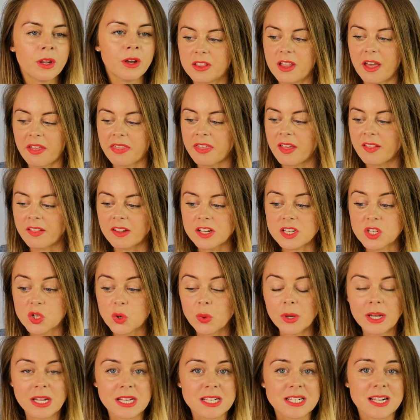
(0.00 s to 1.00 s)
I think that's the
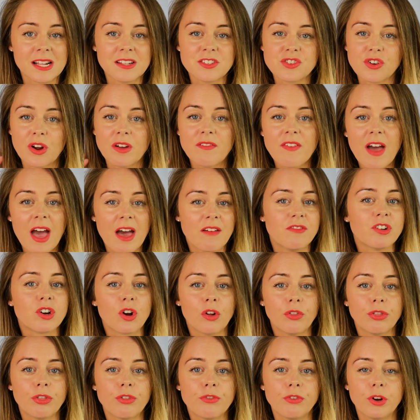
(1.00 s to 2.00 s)
quickest cleanser I've ever
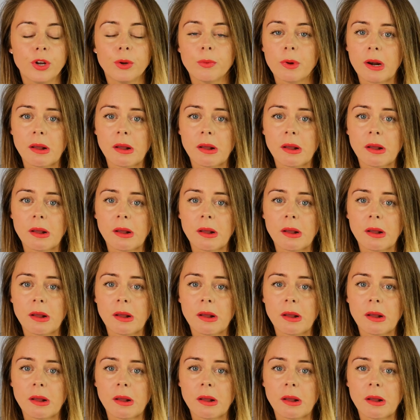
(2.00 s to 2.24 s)
gone through